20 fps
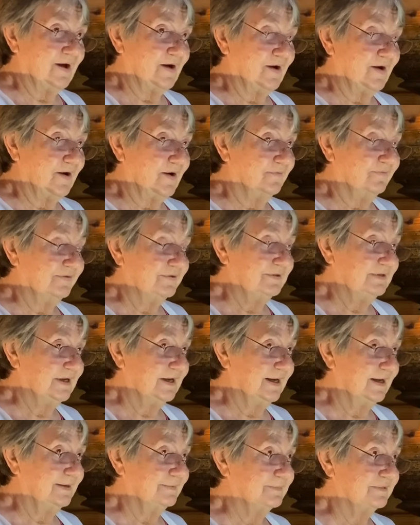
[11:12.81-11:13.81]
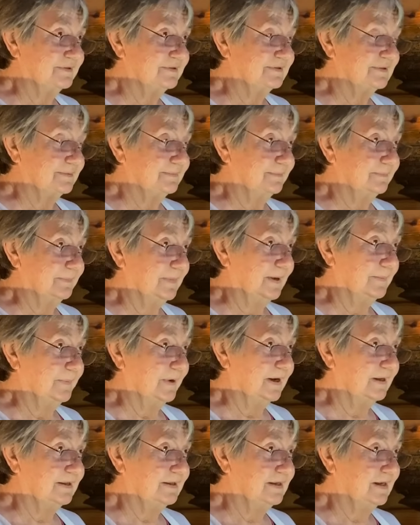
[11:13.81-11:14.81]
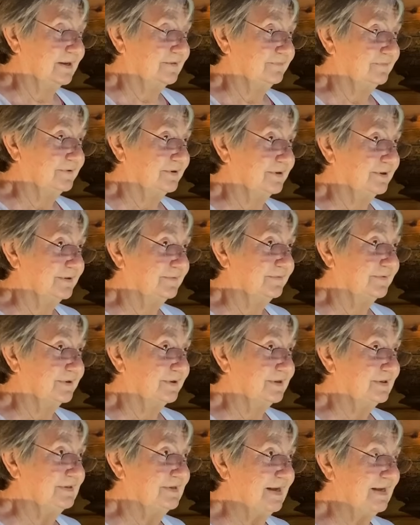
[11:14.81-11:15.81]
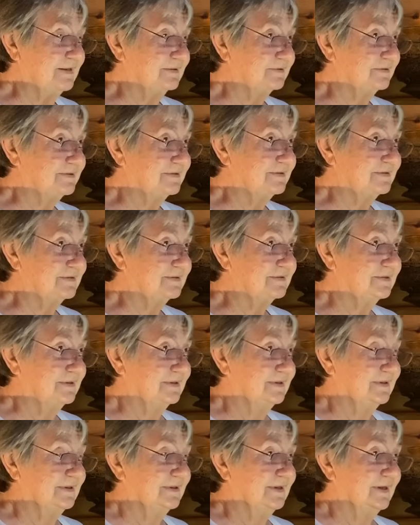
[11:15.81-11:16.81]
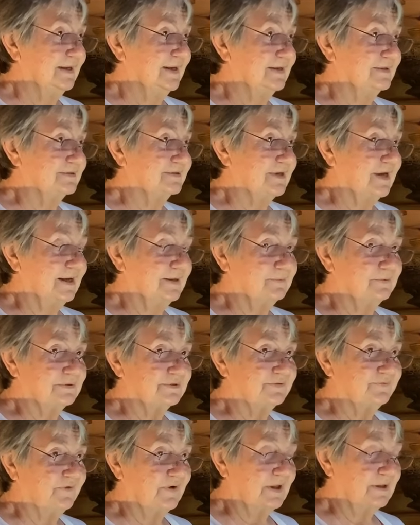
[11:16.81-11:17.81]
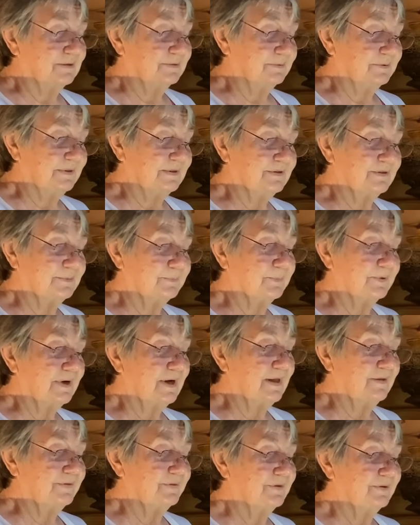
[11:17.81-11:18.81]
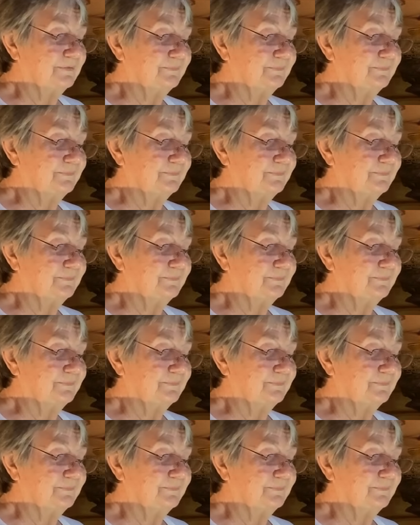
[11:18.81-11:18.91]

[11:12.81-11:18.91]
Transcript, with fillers: oftentimes my body got very, very tense as I was following the breath.